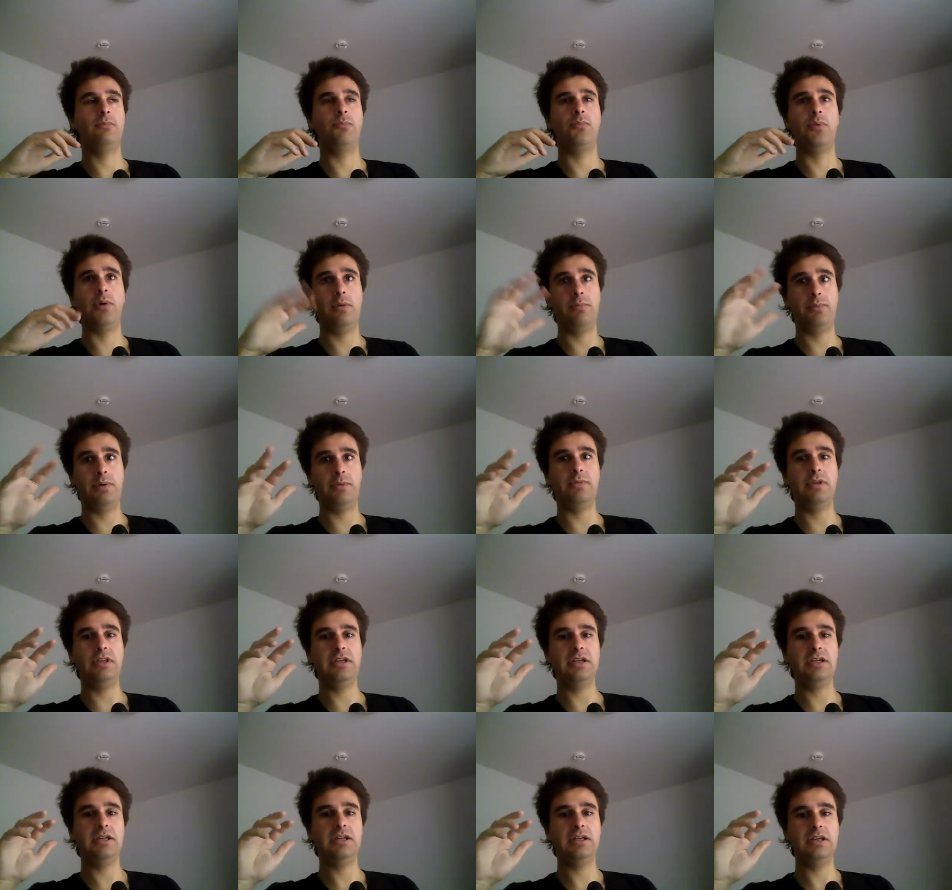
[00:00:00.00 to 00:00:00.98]

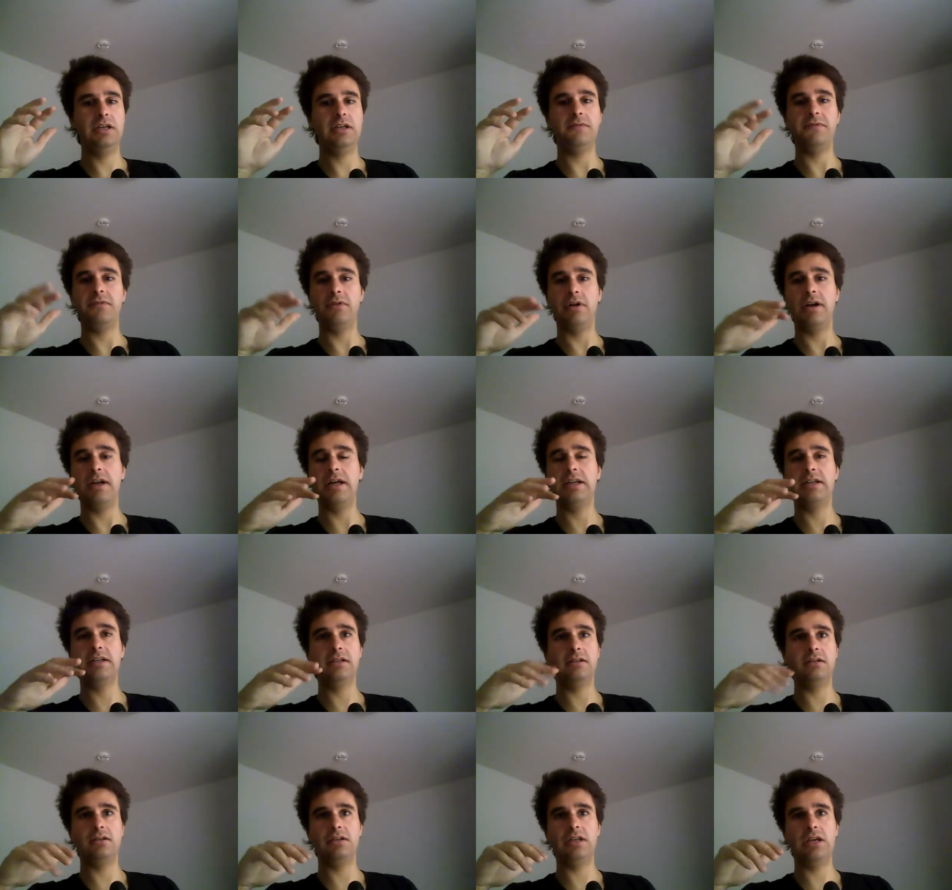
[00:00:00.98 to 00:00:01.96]
probably if you are not
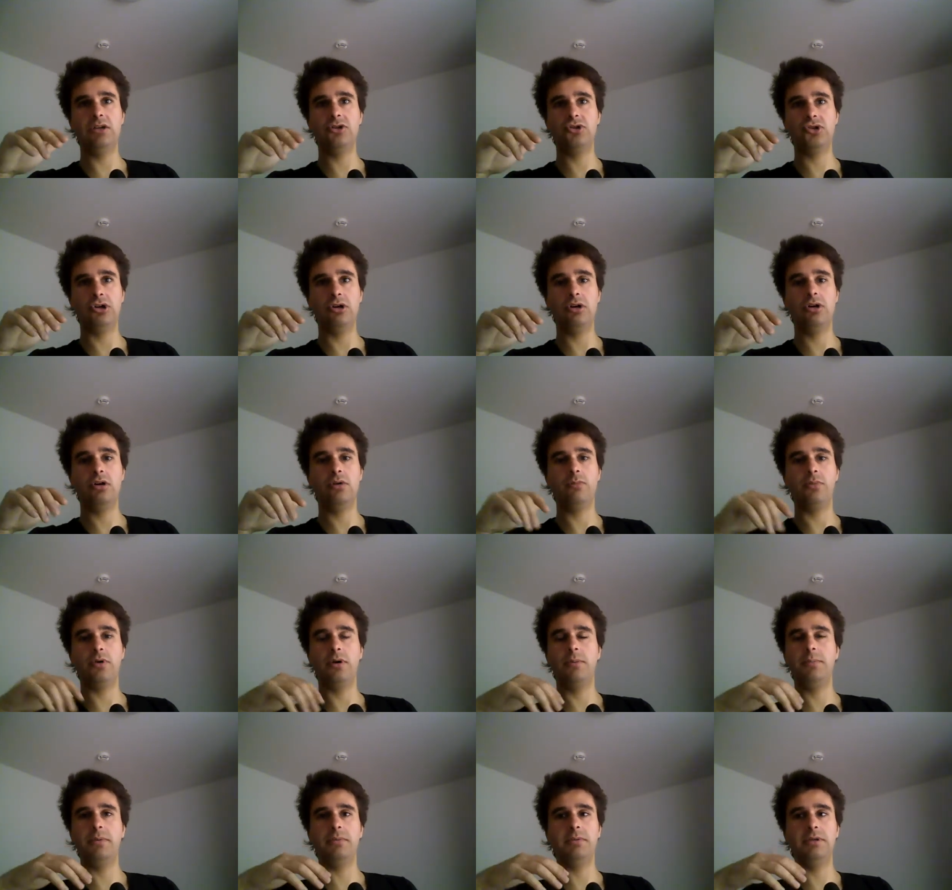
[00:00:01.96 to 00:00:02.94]
in the nature,
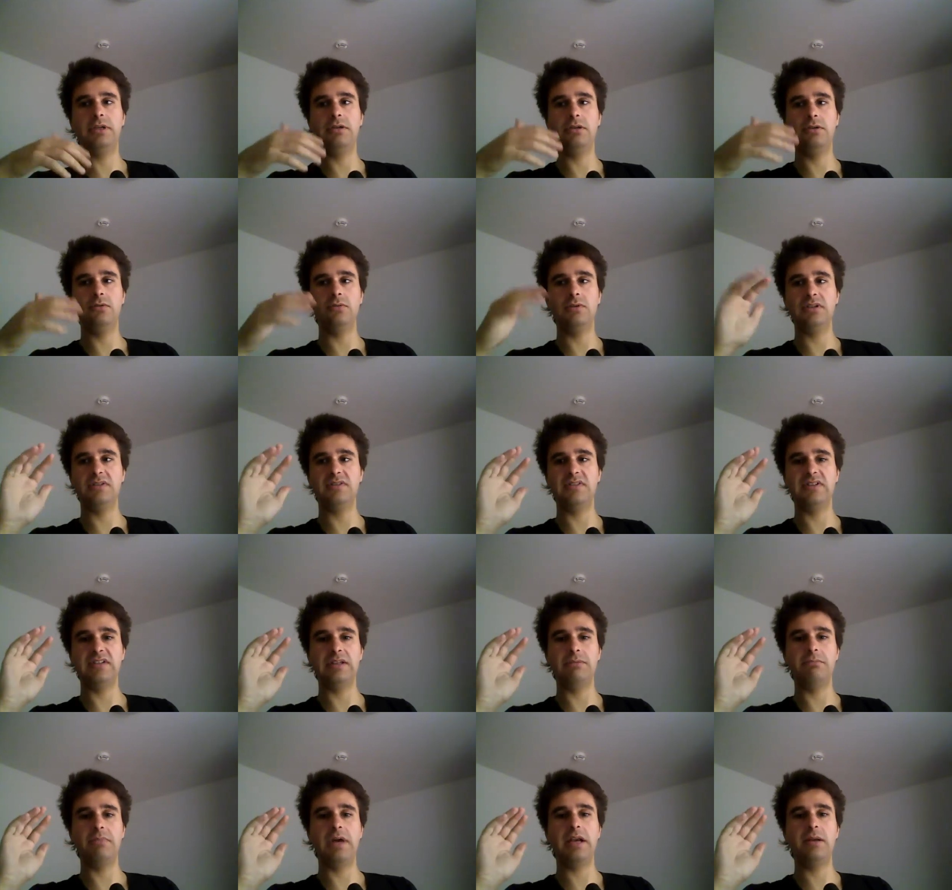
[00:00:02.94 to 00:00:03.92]
probably you will
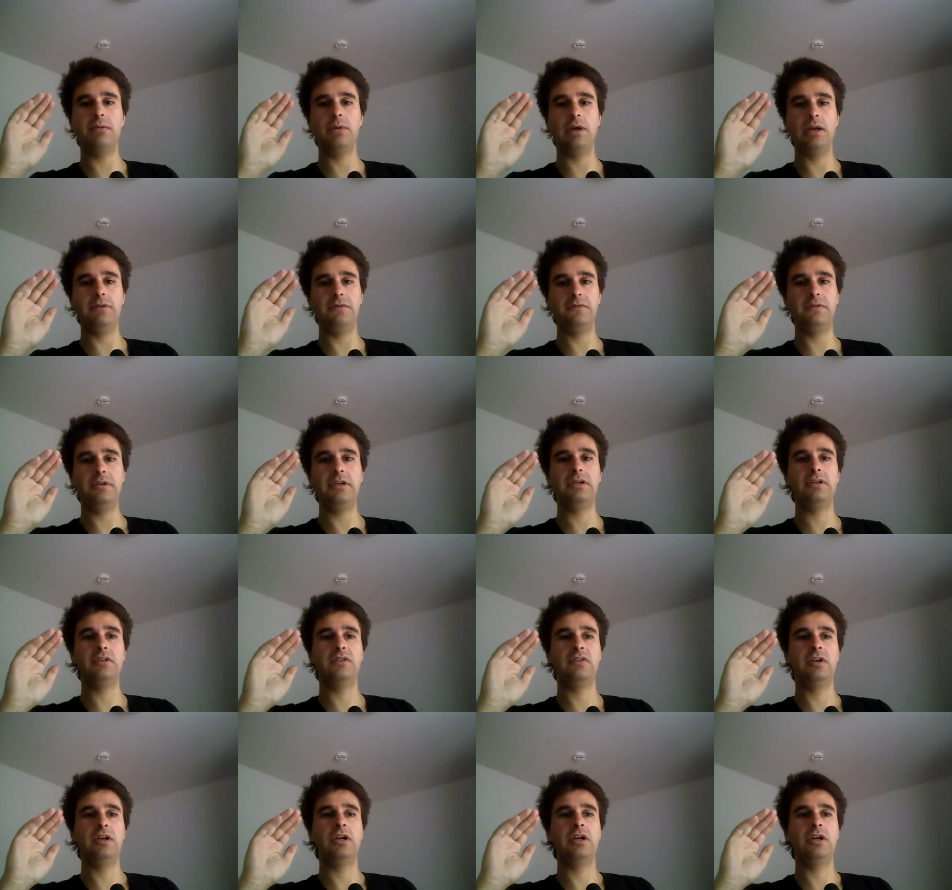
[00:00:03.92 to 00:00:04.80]
see many things